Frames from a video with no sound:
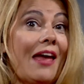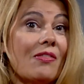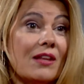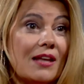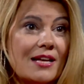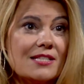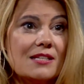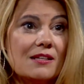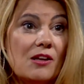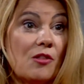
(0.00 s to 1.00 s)
And the
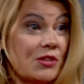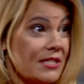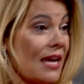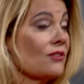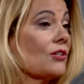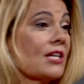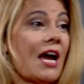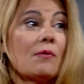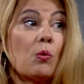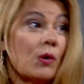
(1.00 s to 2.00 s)
lesson, the desert
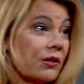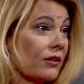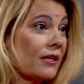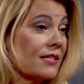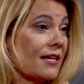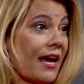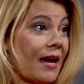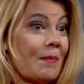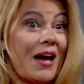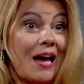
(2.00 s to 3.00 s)
time, the wilderness
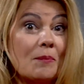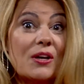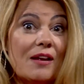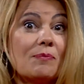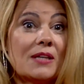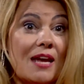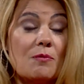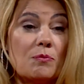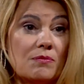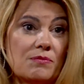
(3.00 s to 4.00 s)
time,
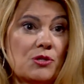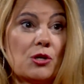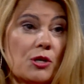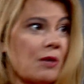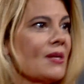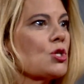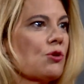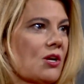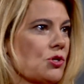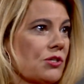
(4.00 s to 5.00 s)
there are going to be
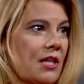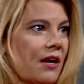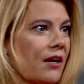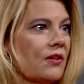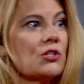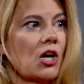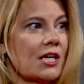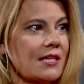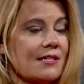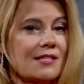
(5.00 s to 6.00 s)
treasures there in the
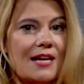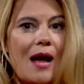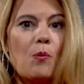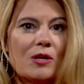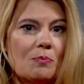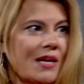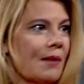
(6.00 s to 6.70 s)
darkness that I wouldn't